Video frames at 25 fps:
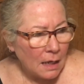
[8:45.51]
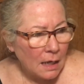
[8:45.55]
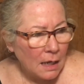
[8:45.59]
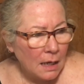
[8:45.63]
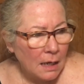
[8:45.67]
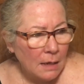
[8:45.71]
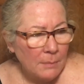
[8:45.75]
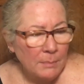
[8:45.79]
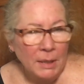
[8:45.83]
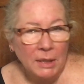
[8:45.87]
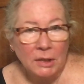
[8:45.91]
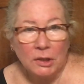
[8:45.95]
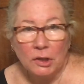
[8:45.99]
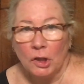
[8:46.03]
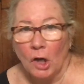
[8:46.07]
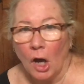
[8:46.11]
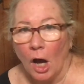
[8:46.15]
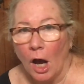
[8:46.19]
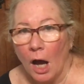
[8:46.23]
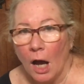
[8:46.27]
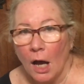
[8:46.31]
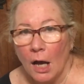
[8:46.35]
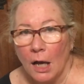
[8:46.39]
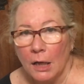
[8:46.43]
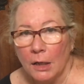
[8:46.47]
A
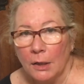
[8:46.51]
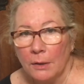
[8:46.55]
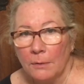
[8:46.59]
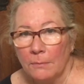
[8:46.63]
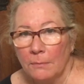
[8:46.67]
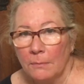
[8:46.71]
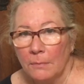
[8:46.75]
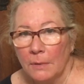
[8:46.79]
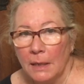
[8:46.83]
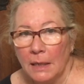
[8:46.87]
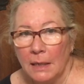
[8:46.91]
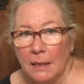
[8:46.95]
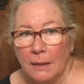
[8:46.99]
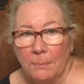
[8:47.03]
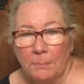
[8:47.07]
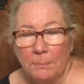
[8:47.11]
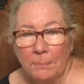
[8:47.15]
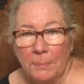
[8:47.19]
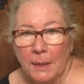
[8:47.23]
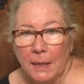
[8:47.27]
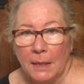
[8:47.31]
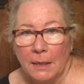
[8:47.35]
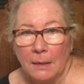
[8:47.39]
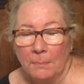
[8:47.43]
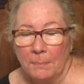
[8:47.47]
dog in
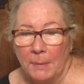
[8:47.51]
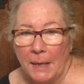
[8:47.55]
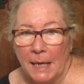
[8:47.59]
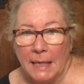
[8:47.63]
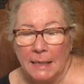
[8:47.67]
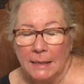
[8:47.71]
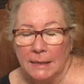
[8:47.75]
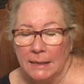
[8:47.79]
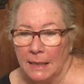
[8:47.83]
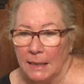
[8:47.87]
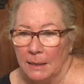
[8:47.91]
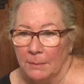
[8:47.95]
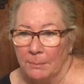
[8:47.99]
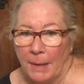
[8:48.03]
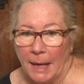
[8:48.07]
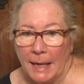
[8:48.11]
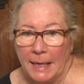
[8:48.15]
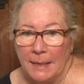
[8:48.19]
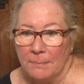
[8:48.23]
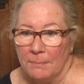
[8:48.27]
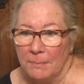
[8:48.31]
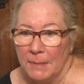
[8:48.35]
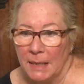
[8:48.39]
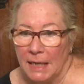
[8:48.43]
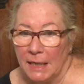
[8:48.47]
a painting
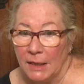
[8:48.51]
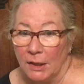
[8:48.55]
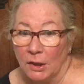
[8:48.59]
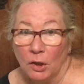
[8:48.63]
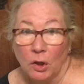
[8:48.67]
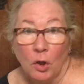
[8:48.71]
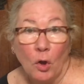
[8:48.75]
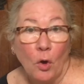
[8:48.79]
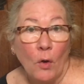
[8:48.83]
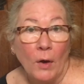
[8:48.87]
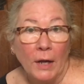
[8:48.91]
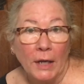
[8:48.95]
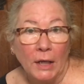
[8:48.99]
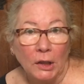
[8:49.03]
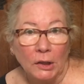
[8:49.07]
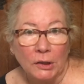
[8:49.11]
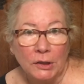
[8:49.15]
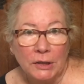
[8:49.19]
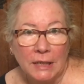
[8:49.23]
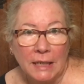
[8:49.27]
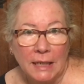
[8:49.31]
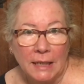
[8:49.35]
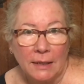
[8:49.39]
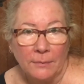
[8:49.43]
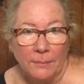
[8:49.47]
might mean
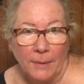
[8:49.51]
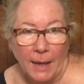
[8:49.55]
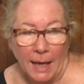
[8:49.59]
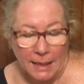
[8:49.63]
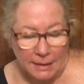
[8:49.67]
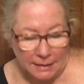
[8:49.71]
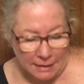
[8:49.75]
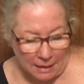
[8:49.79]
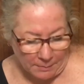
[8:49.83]
loyalty, right?